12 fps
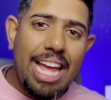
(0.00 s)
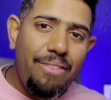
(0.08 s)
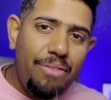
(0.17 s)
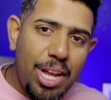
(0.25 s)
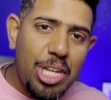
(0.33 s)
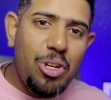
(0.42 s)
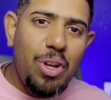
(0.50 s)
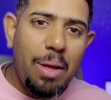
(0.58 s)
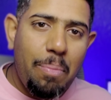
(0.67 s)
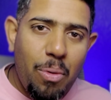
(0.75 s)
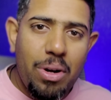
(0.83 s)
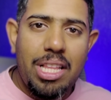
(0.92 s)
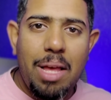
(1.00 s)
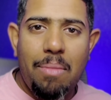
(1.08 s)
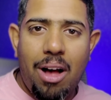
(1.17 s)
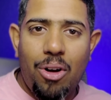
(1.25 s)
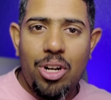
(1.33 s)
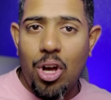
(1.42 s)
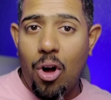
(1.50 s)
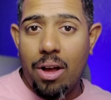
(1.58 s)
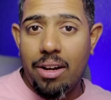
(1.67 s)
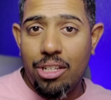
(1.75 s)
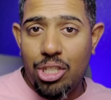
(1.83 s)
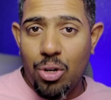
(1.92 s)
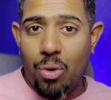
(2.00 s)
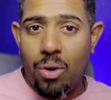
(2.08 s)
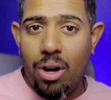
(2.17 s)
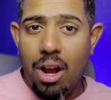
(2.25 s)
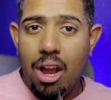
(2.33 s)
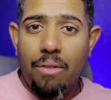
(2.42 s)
eventually put them out on a store